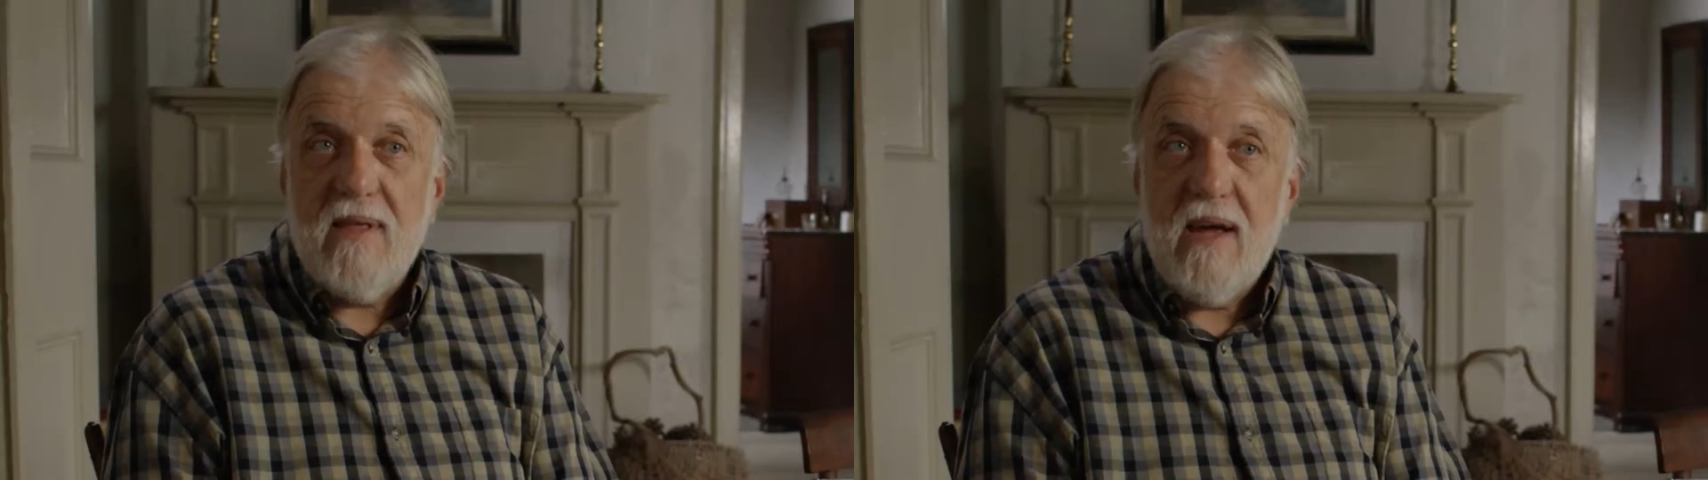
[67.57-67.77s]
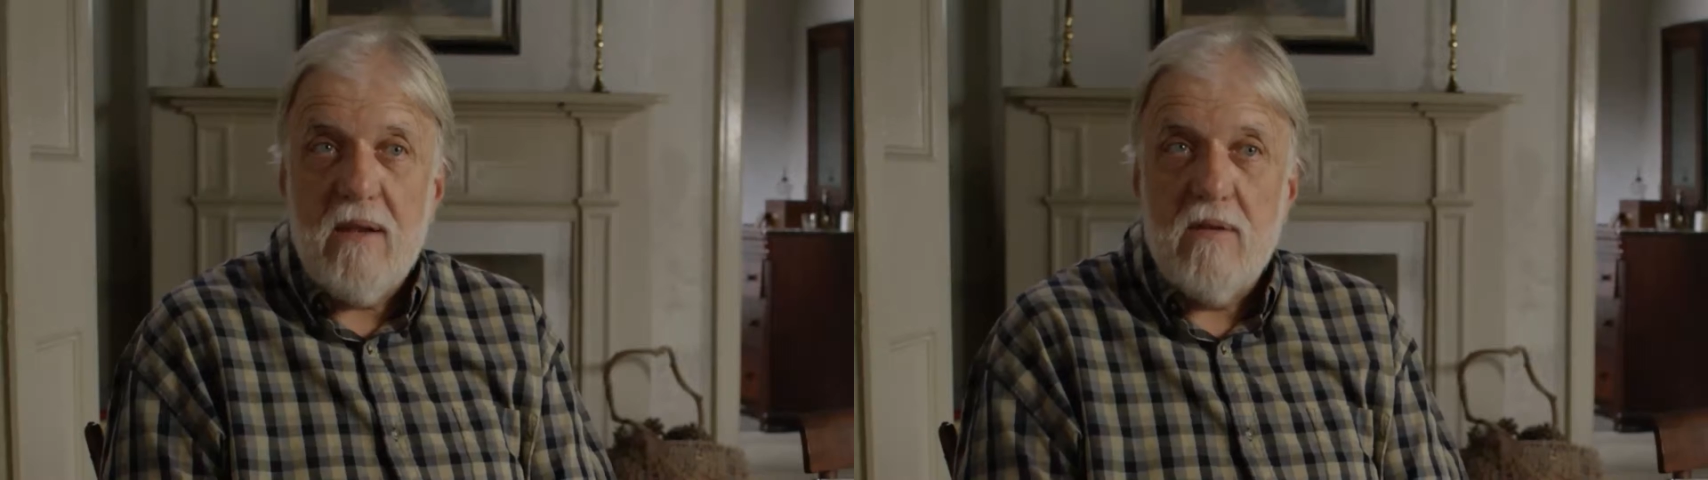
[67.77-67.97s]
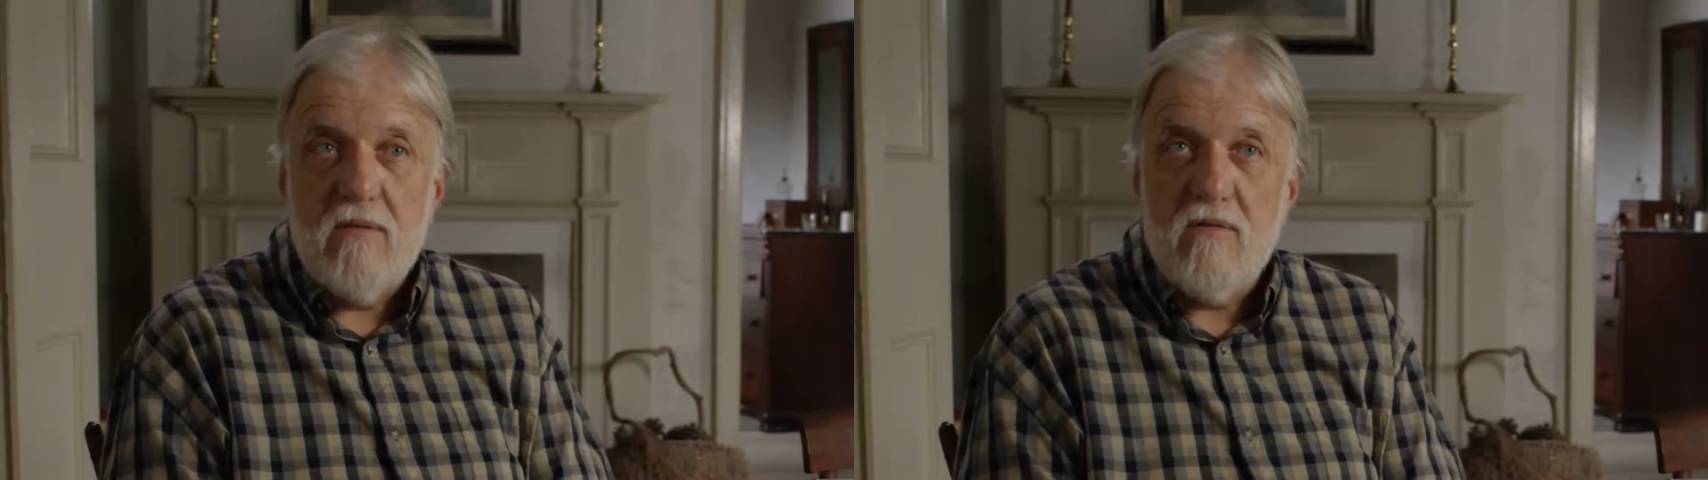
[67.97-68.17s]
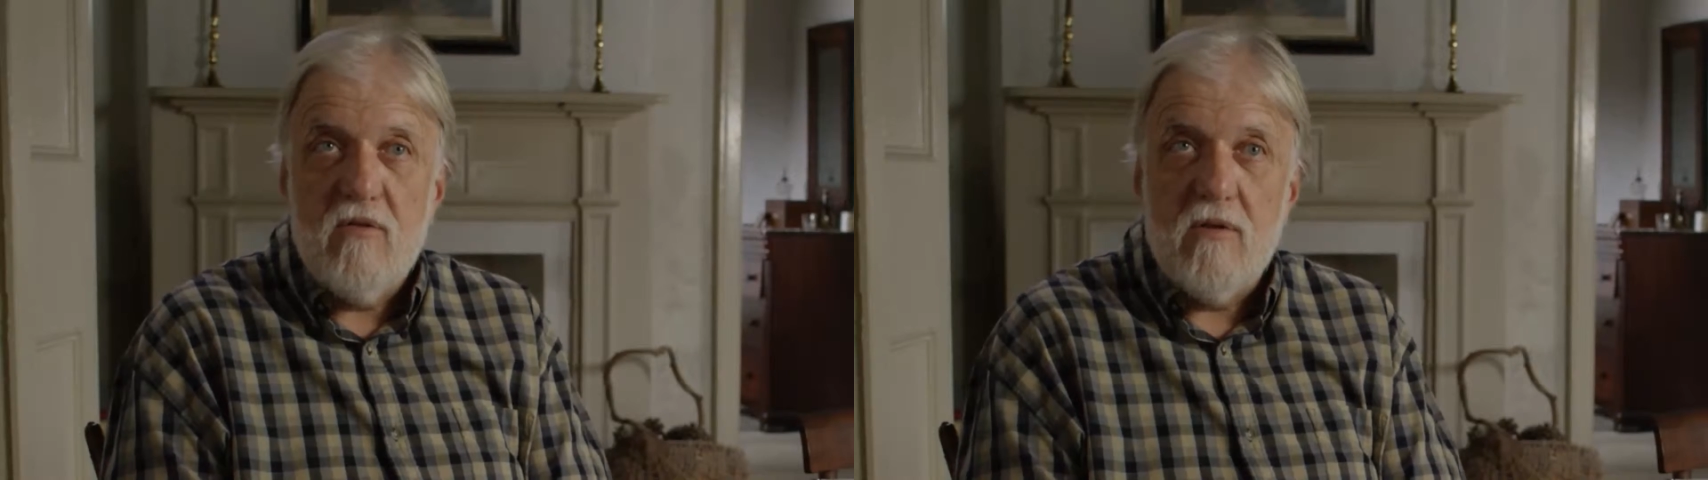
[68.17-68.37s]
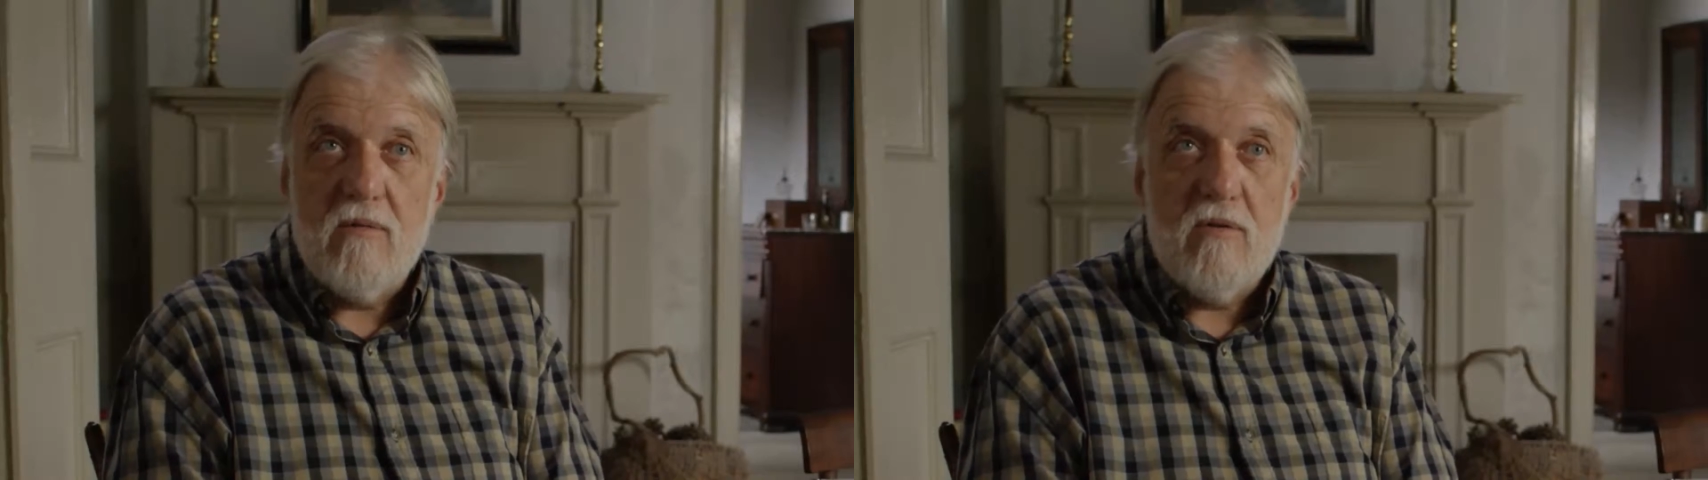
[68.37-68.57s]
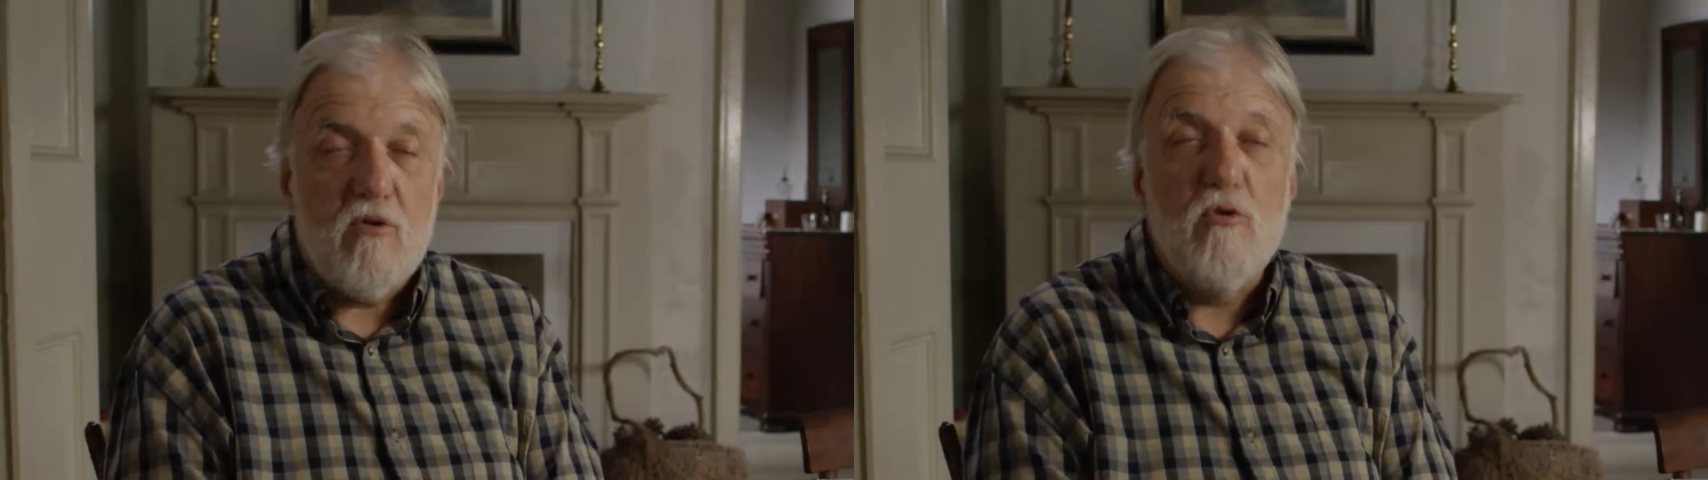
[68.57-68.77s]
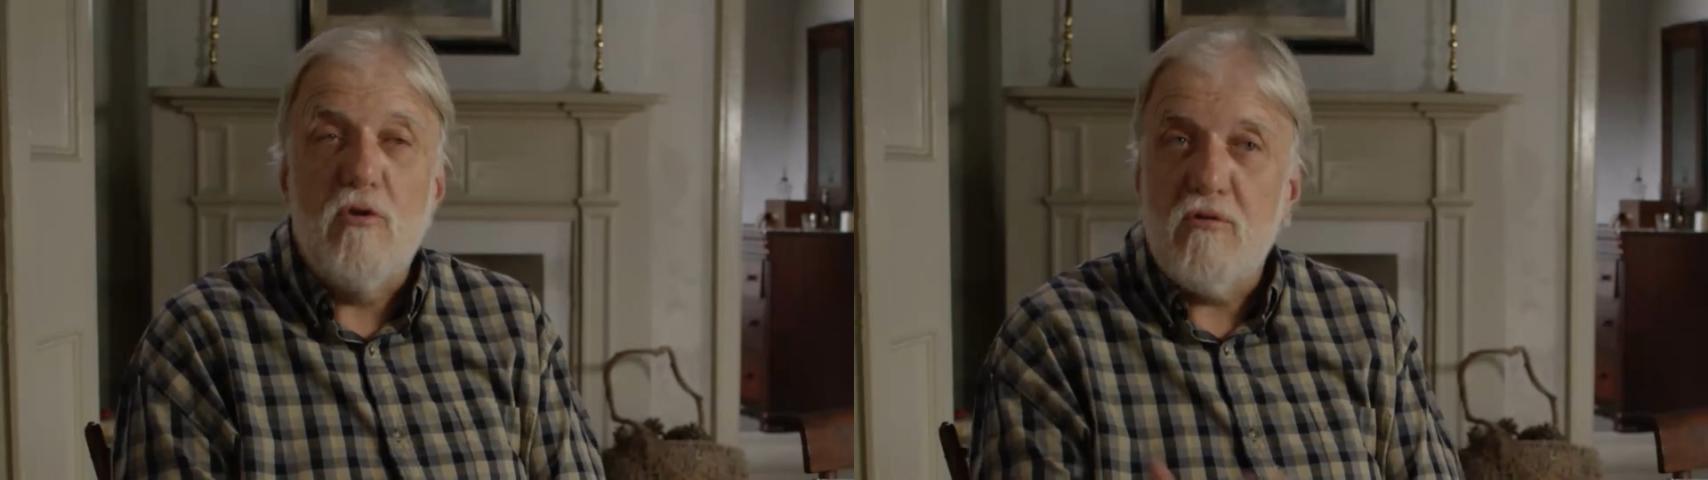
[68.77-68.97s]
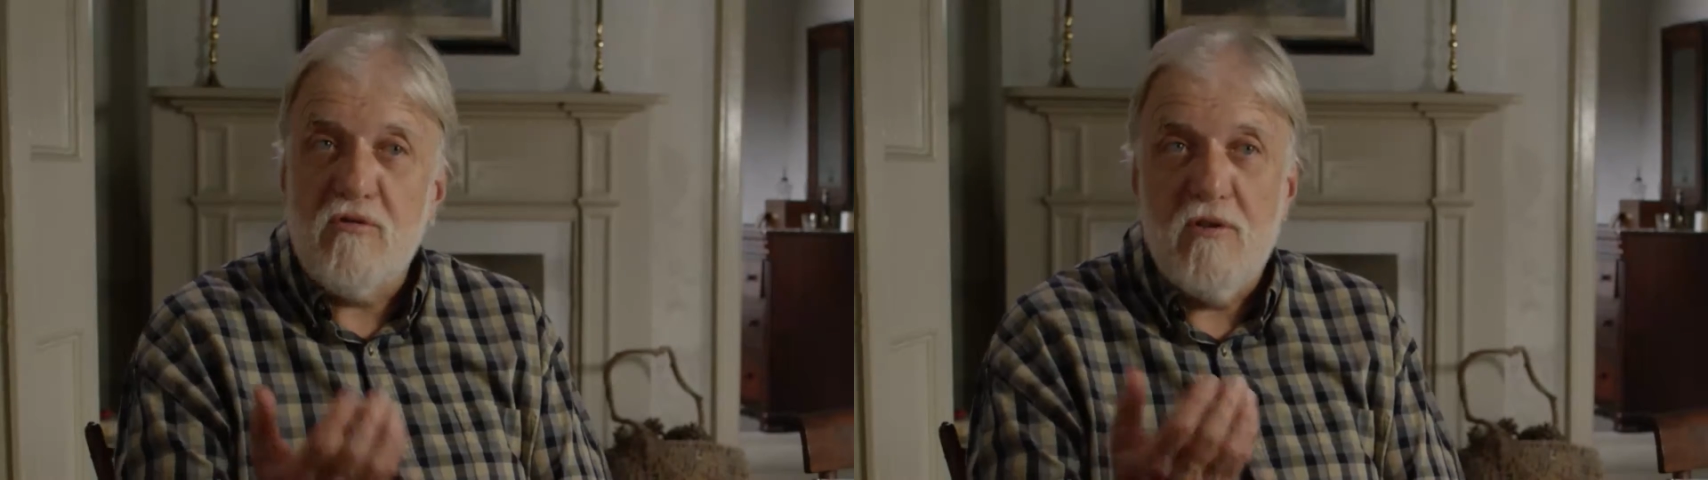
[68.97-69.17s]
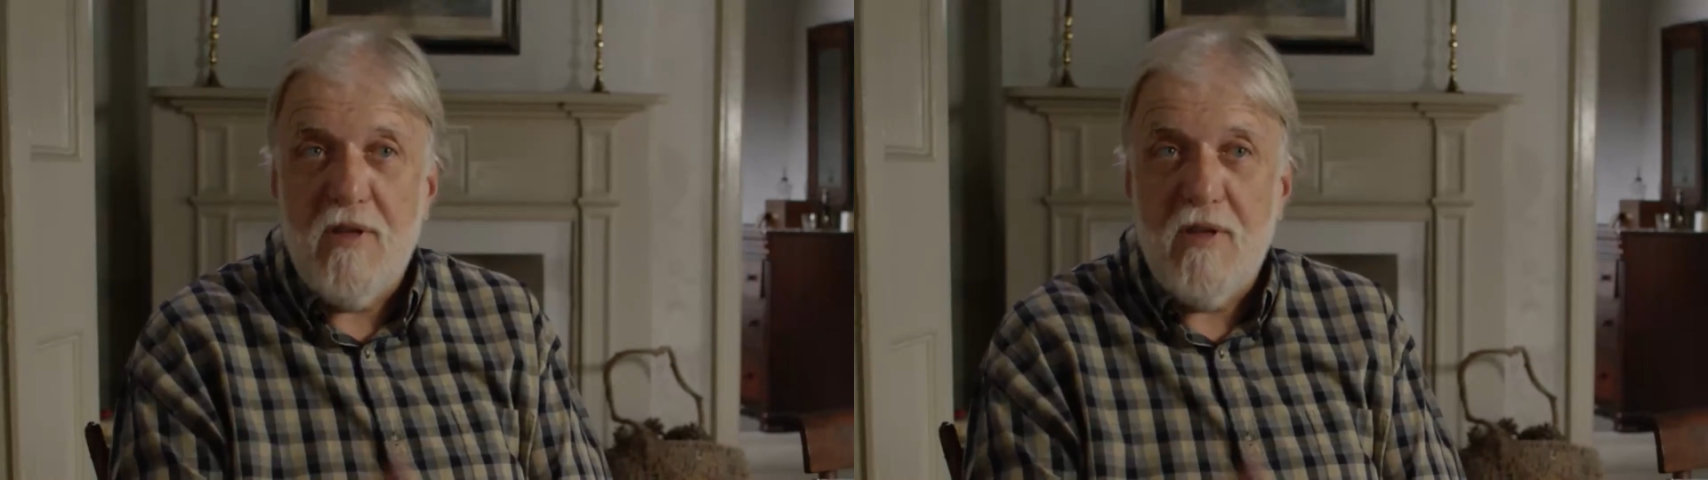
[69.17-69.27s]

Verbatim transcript: that is, you know, kudos to